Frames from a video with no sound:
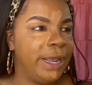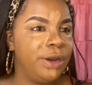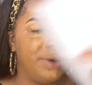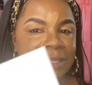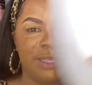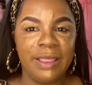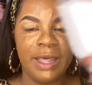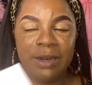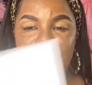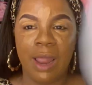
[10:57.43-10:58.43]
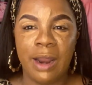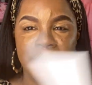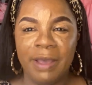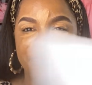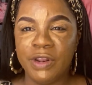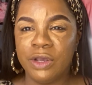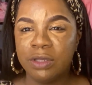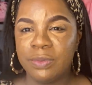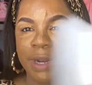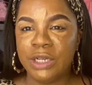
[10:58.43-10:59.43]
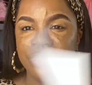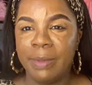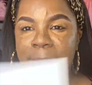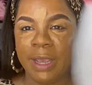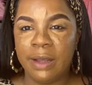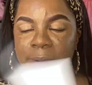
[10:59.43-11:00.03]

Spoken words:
I know I say that in a lot of my videos when I do my makeup